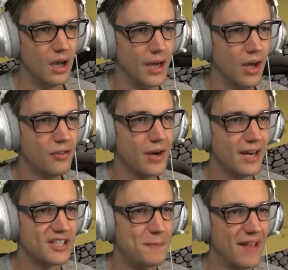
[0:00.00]
I know they're not
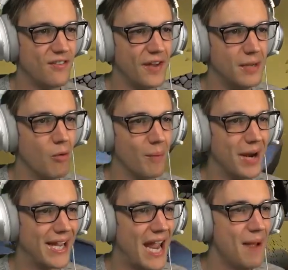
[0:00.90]
expensive anymore, but
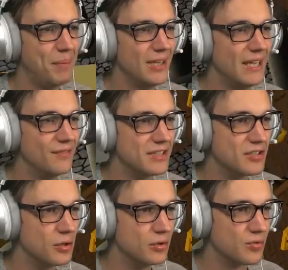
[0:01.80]
I can't believe this
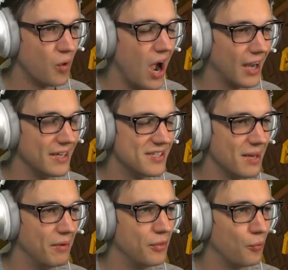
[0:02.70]
dude's rocking
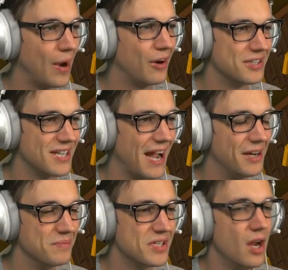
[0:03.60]
some of the rarest
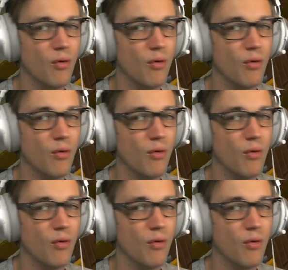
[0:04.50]
items,